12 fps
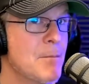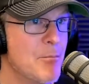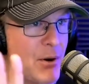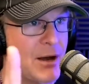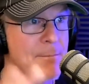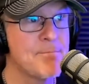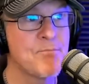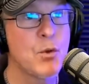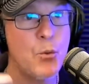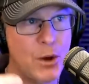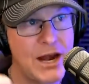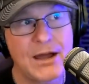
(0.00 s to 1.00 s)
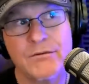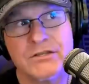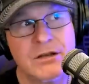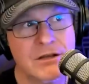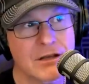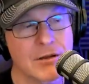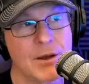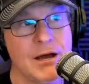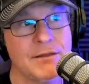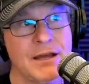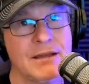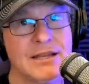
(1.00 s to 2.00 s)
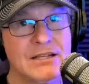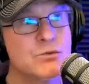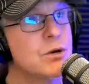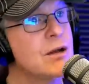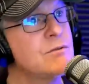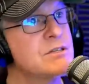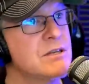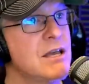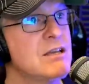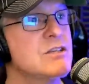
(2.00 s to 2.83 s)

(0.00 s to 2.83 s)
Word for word: But when I was talking about that, that's what I was saying.